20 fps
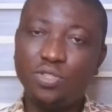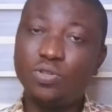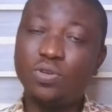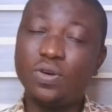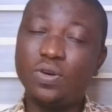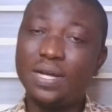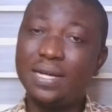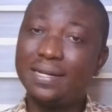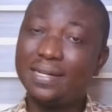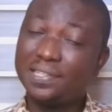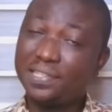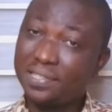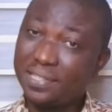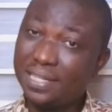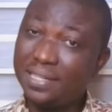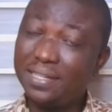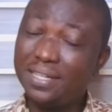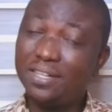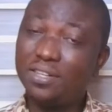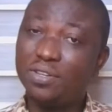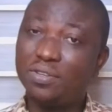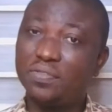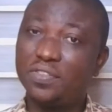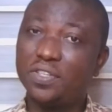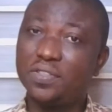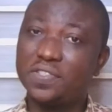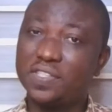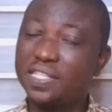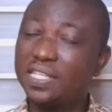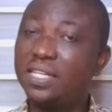Your understanding
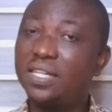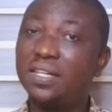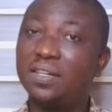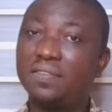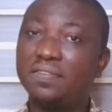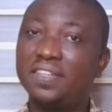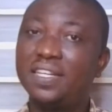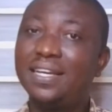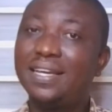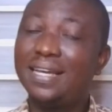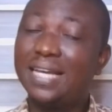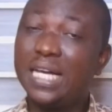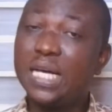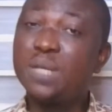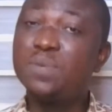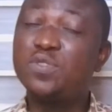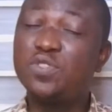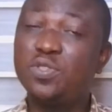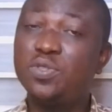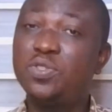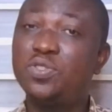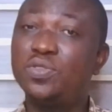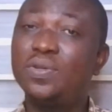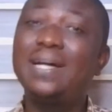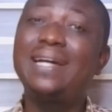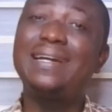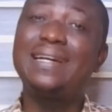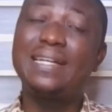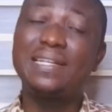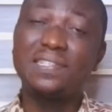of yourself helps you
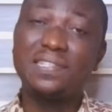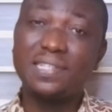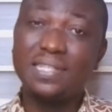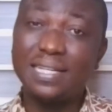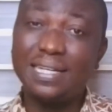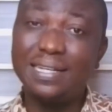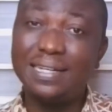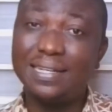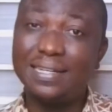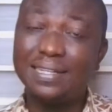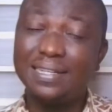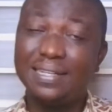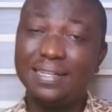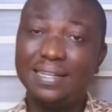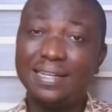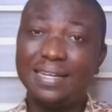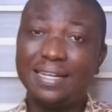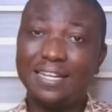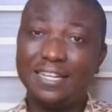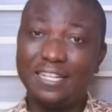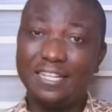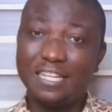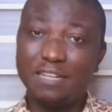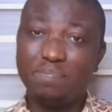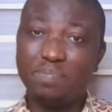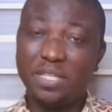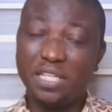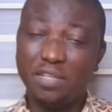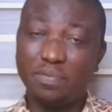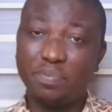to understand
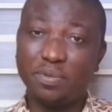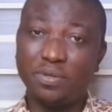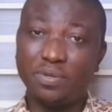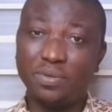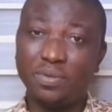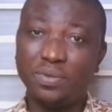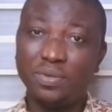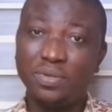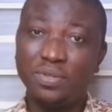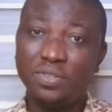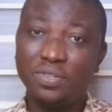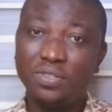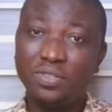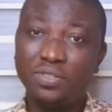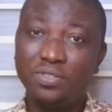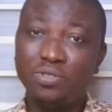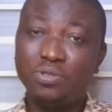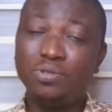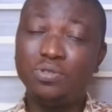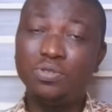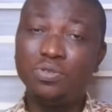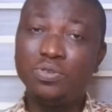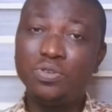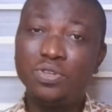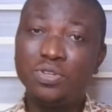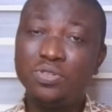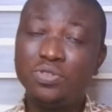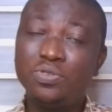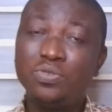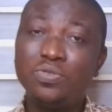other people.
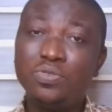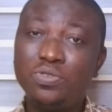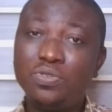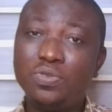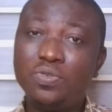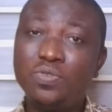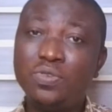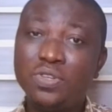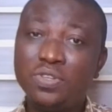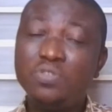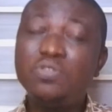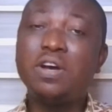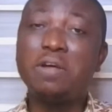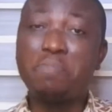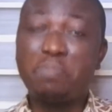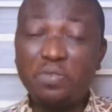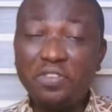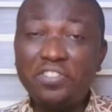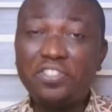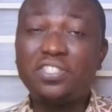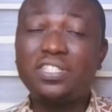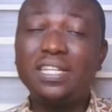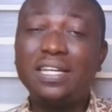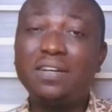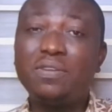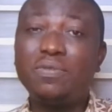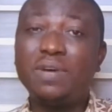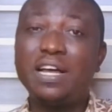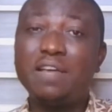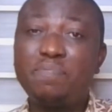You
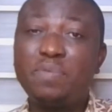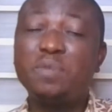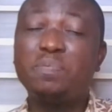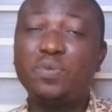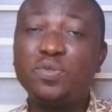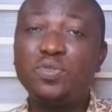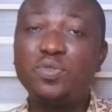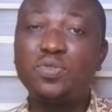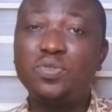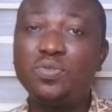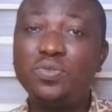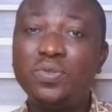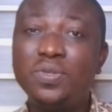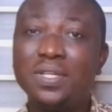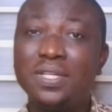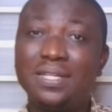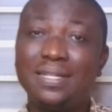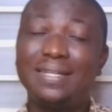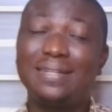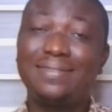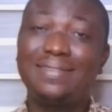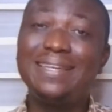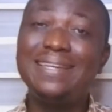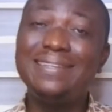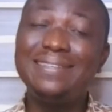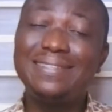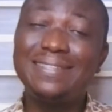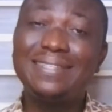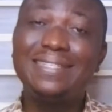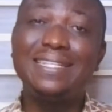appreciate why people do the
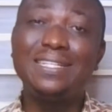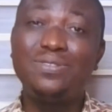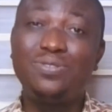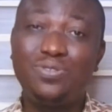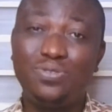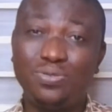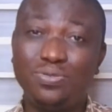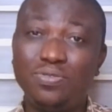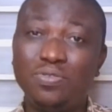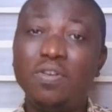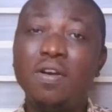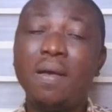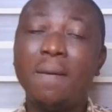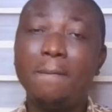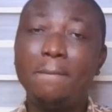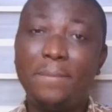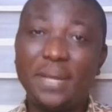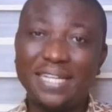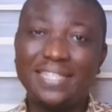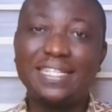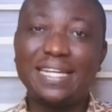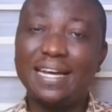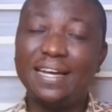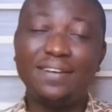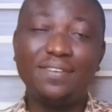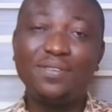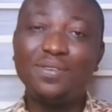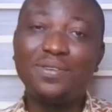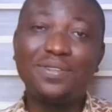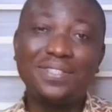things they do better.
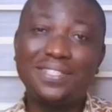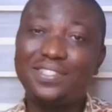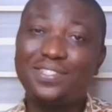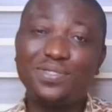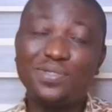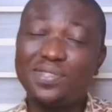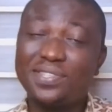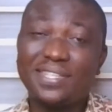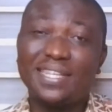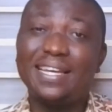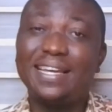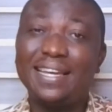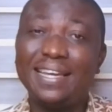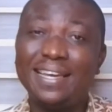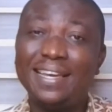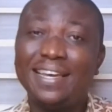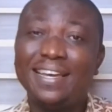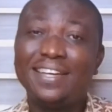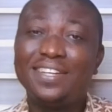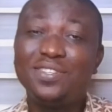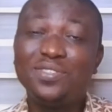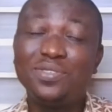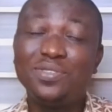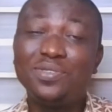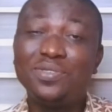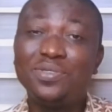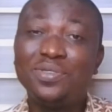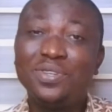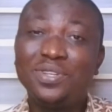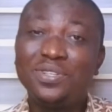Not to say
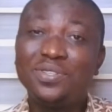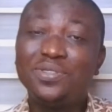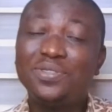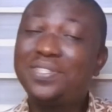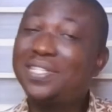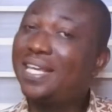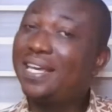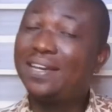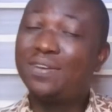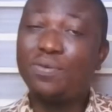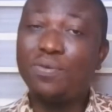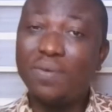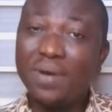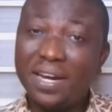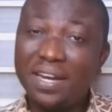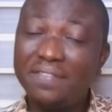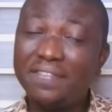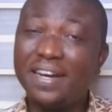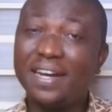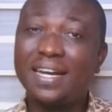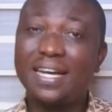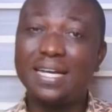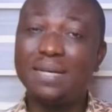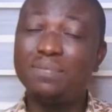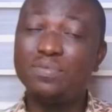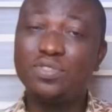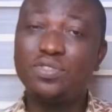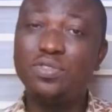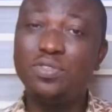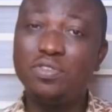you take whatever
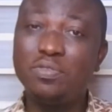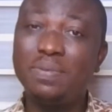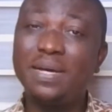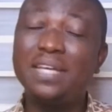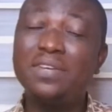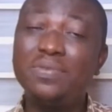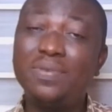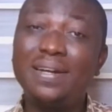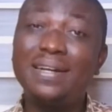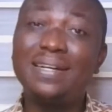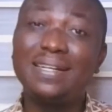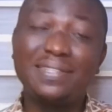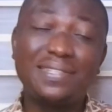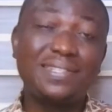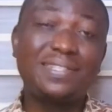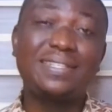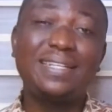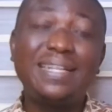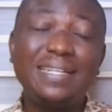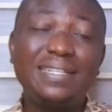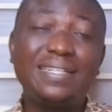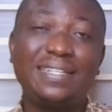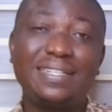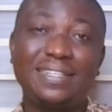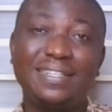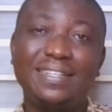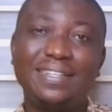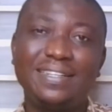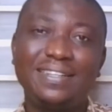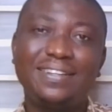comes to you, but you
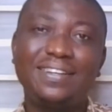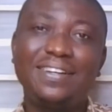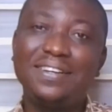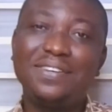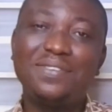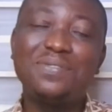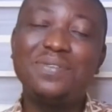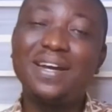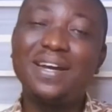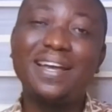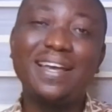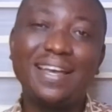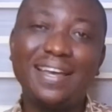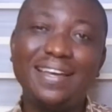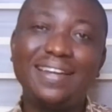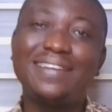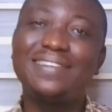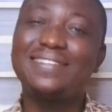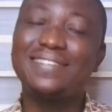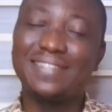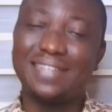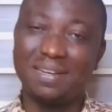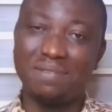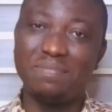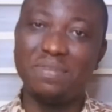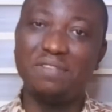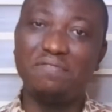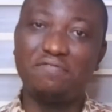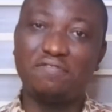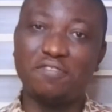understand where it is
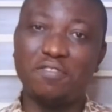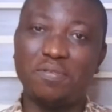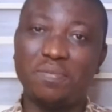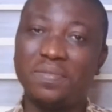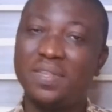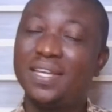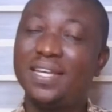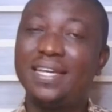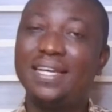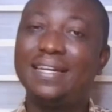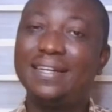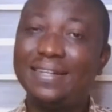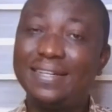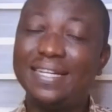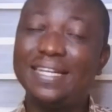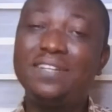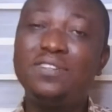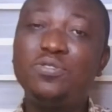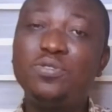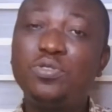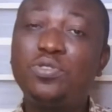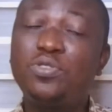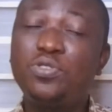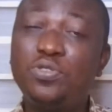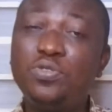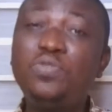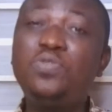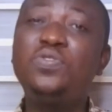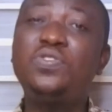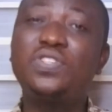coming from. And then you
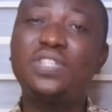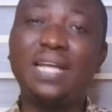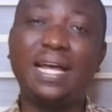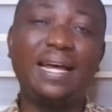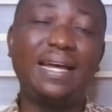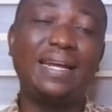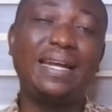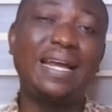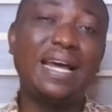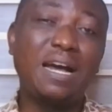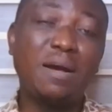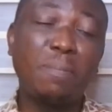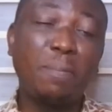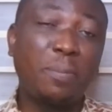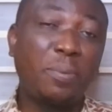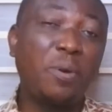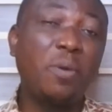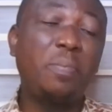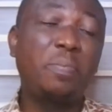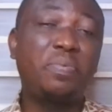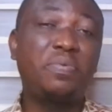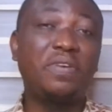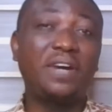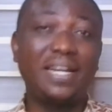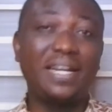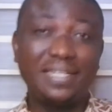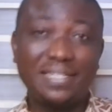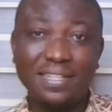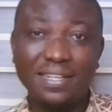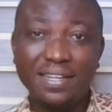choose an
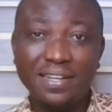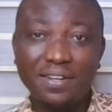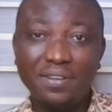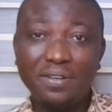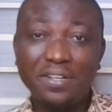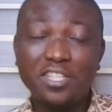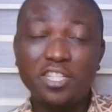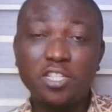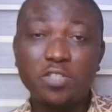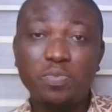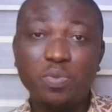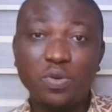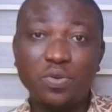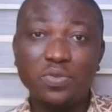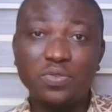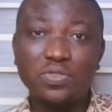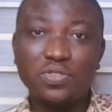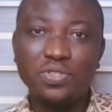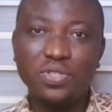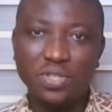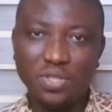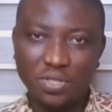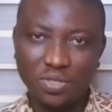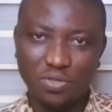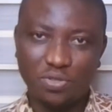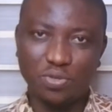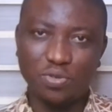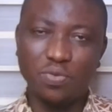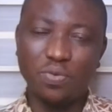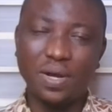appropriate response
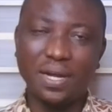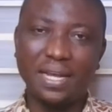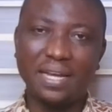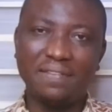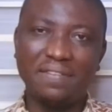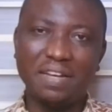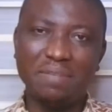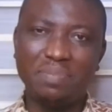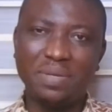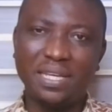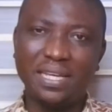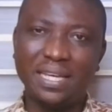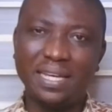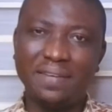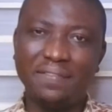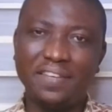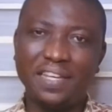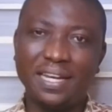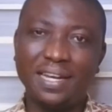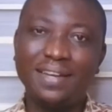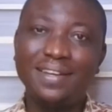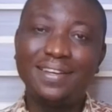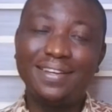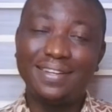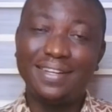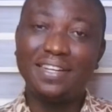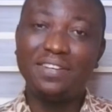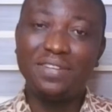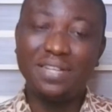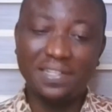to whatever behavior
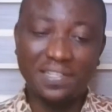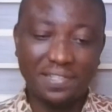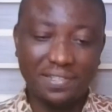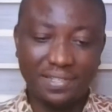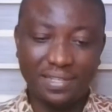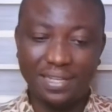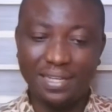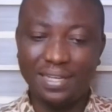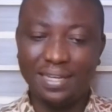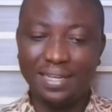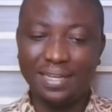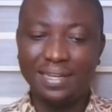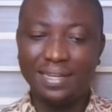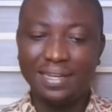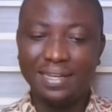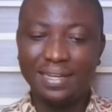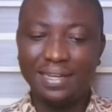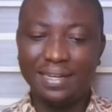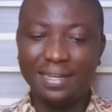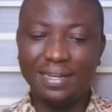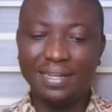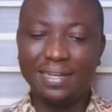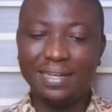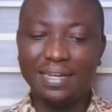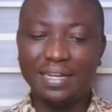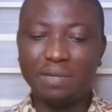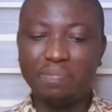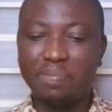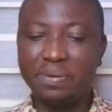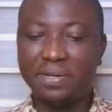that you are seeing in the
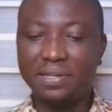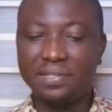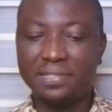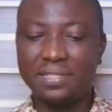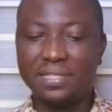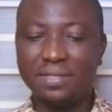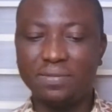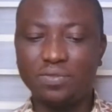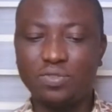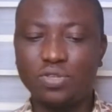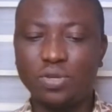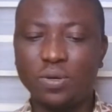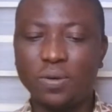other person.